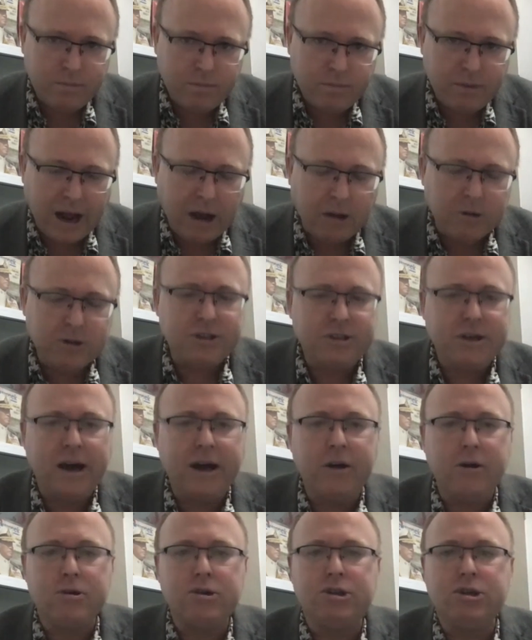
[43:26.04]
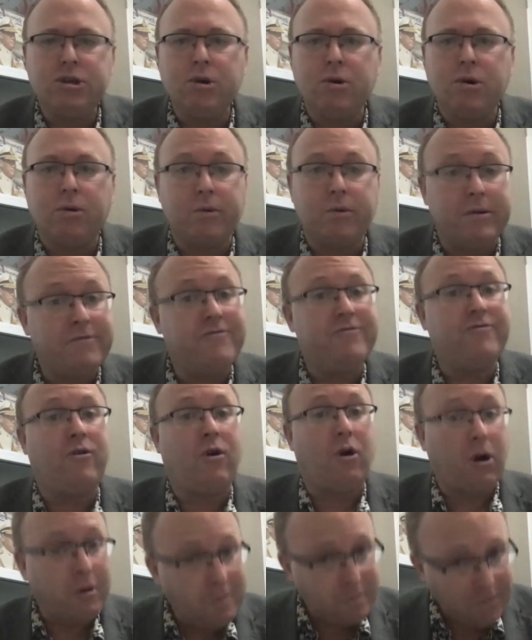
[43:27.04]
outsiders who are
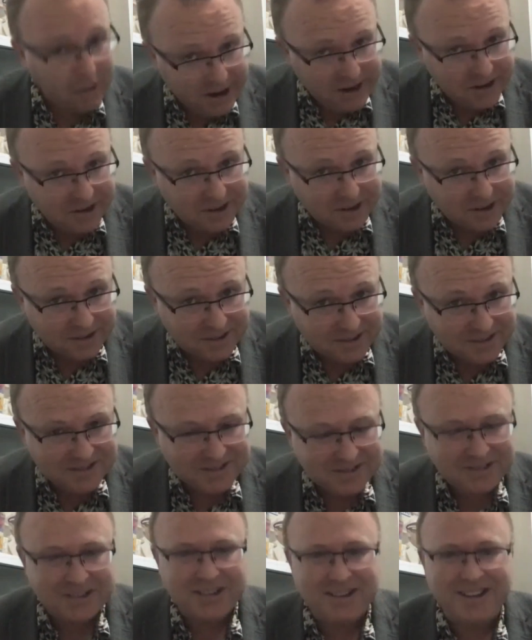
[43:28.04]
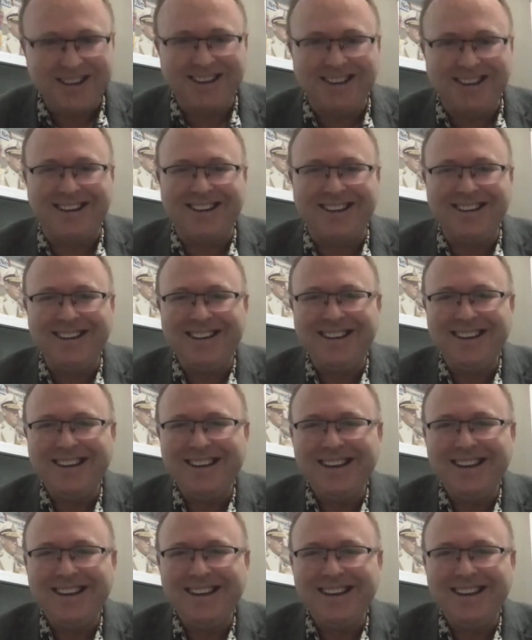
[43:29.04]
reform-minded, okay?